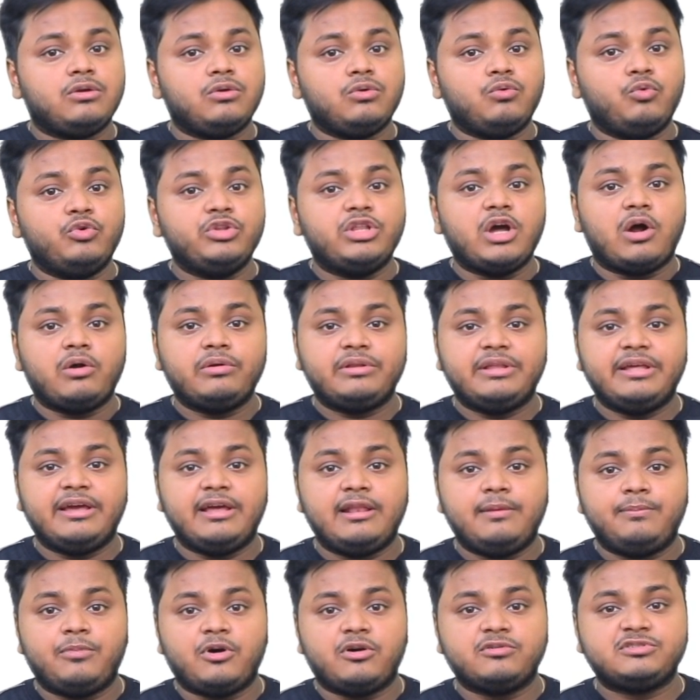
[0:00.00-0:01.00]
without the
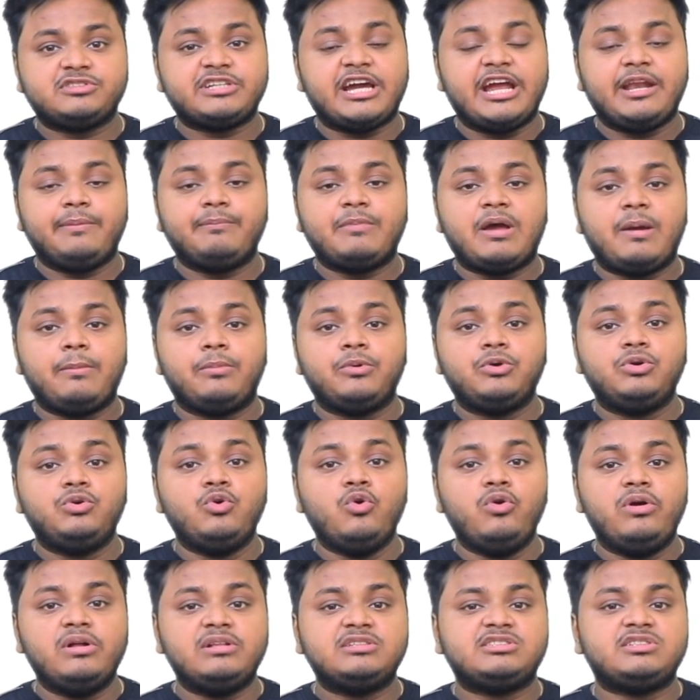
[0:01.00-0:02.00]
help of sitemap,
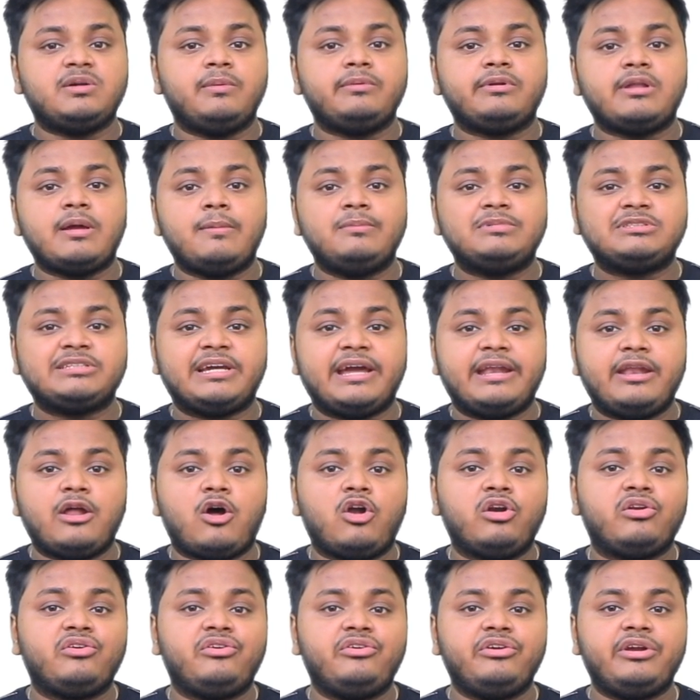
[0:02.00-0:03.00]
Google sometimes
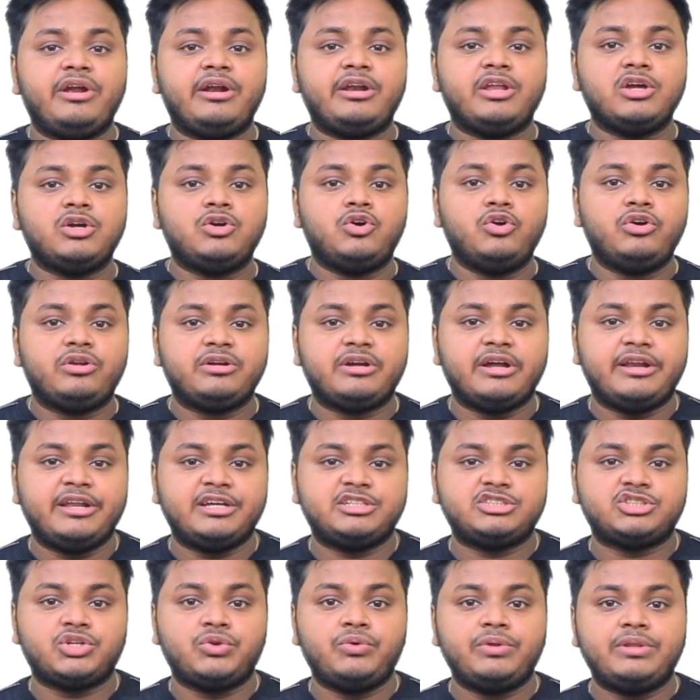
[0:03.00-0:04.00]
cannot create a good
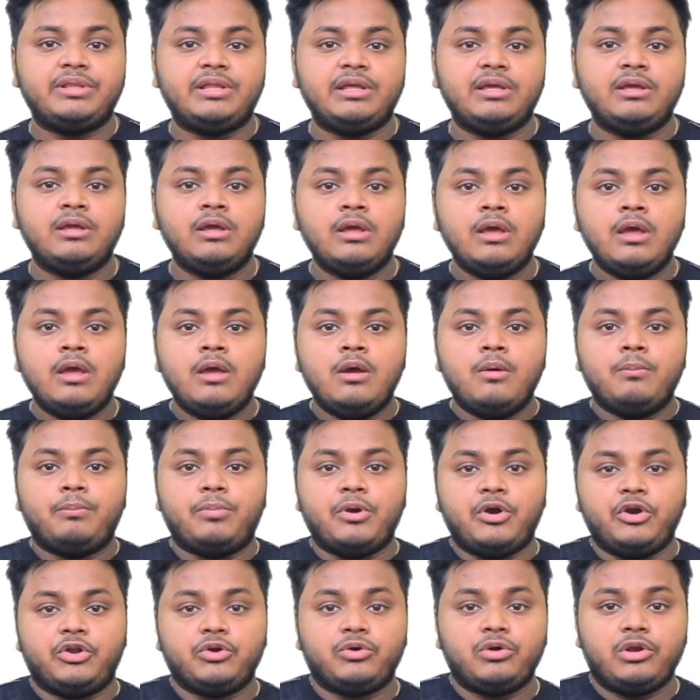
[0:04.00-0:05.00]
connection with the
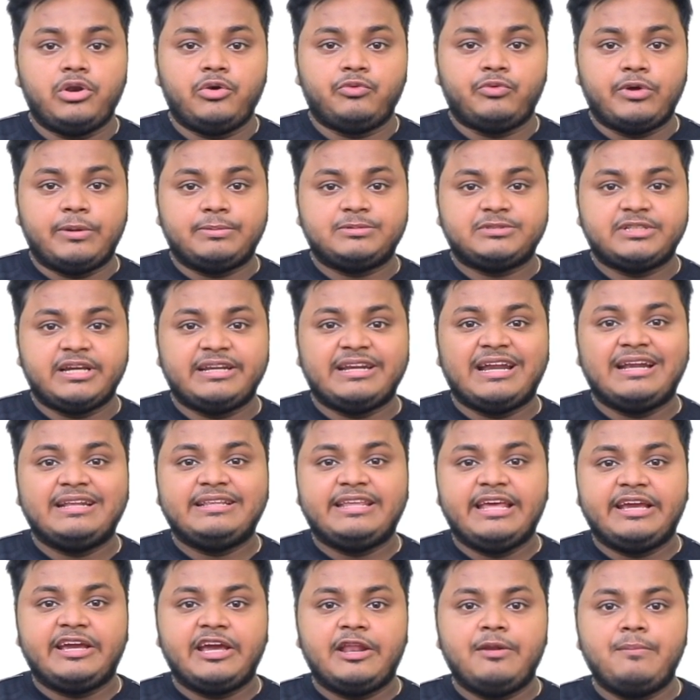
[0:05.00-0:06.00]
particular website, and
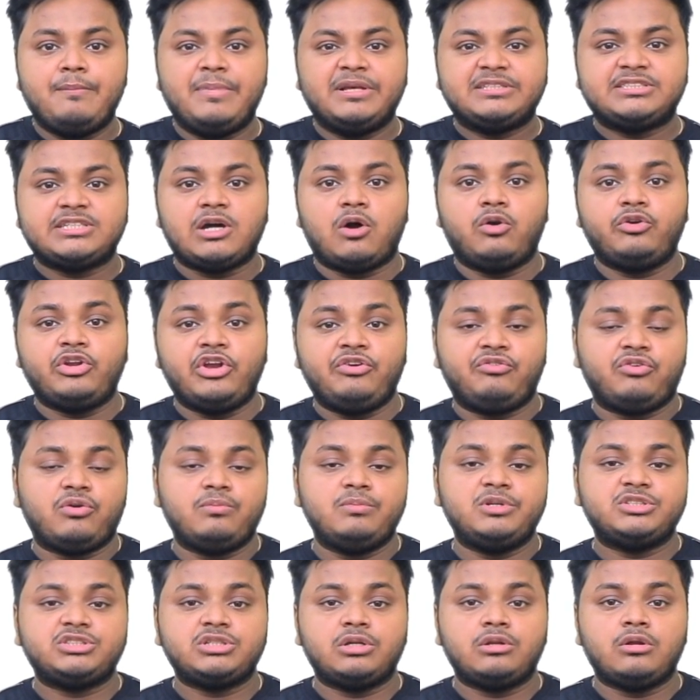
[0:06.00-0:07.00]
they can miss out
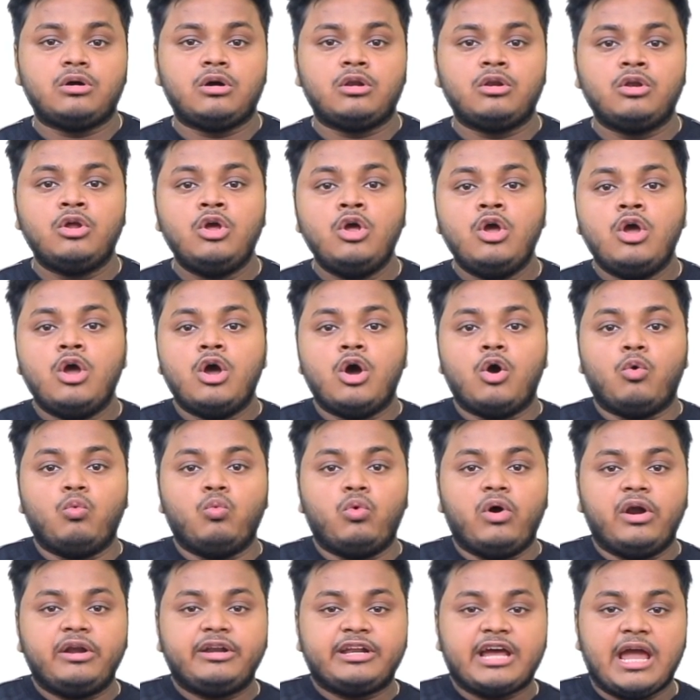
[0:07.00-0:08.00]
information on
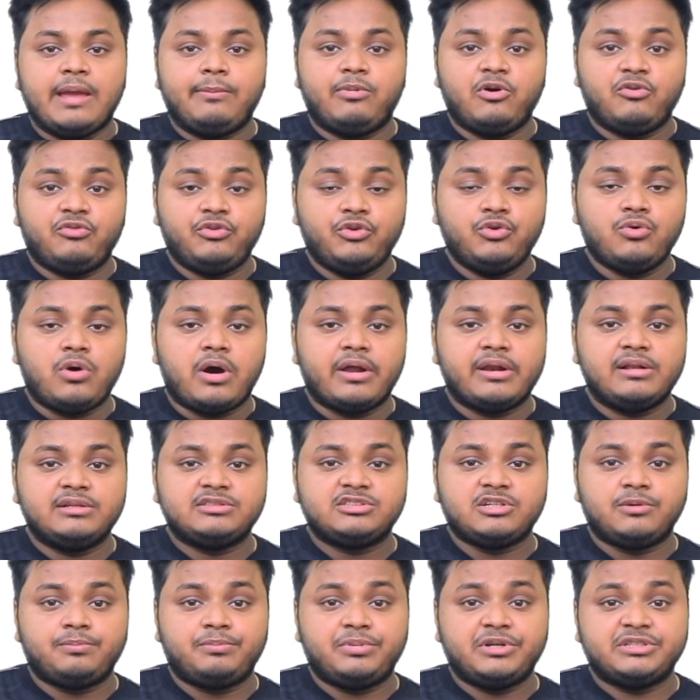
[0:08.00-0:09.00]
what type of
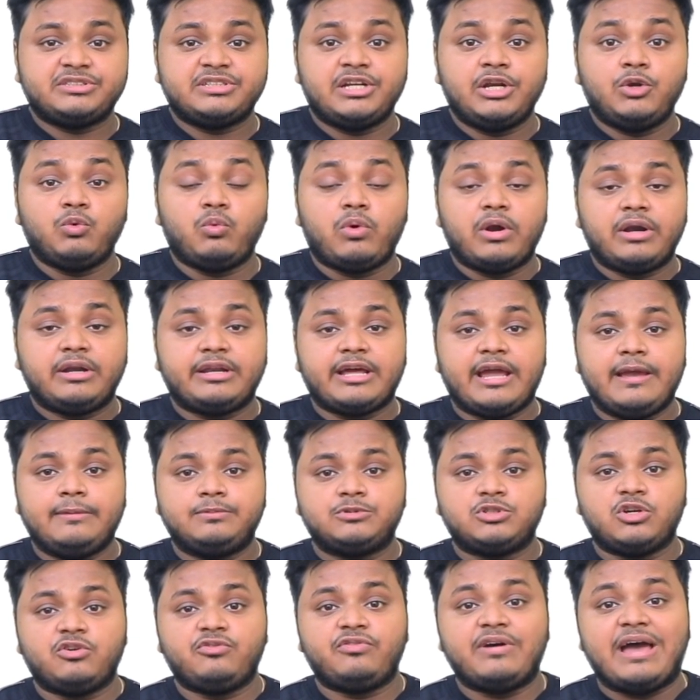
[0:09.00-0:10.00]
URLs are present, what
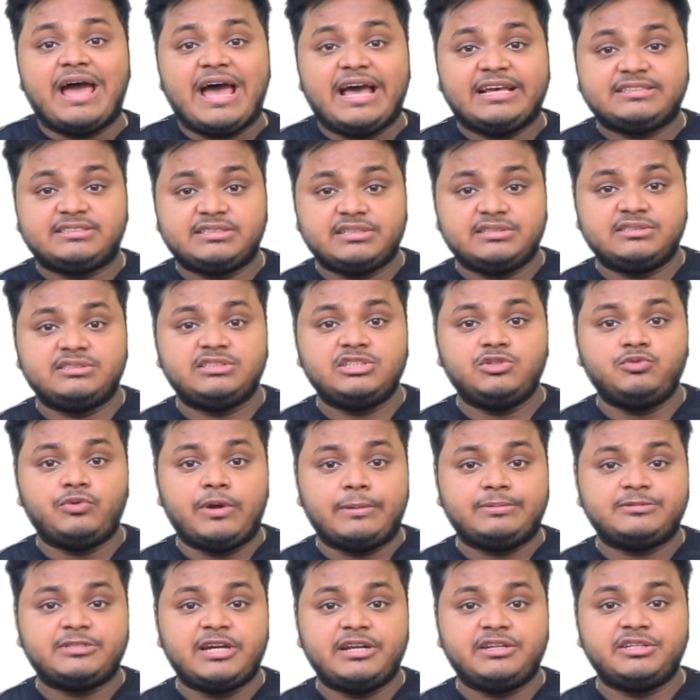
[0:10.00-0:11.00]
types of assets the
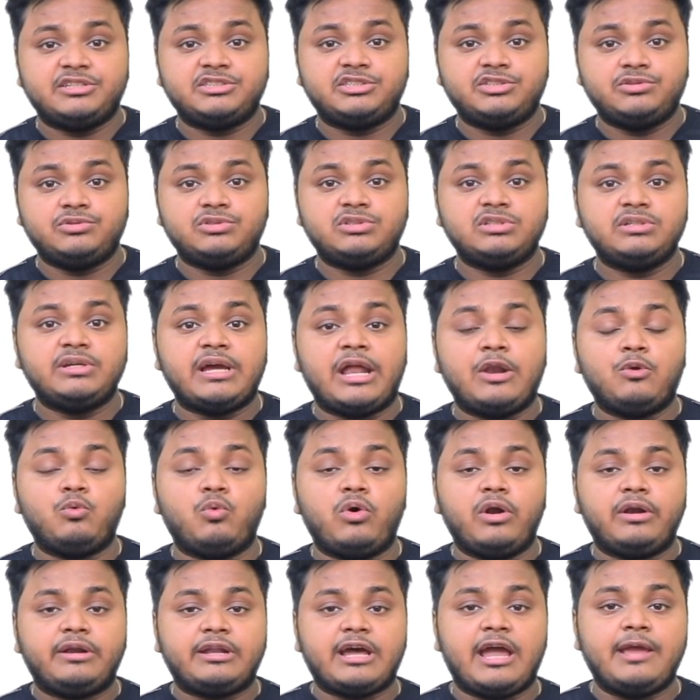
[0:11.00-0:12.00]
website is using, and
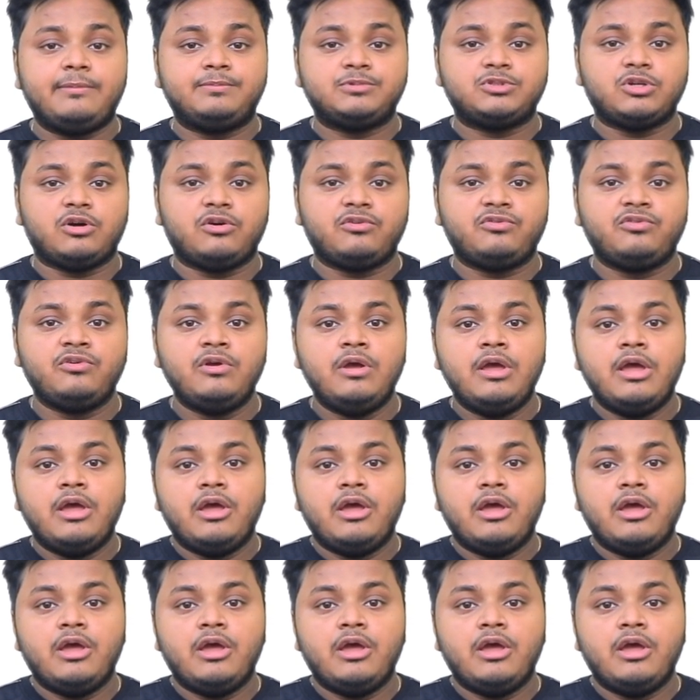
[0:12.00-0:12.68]
what types of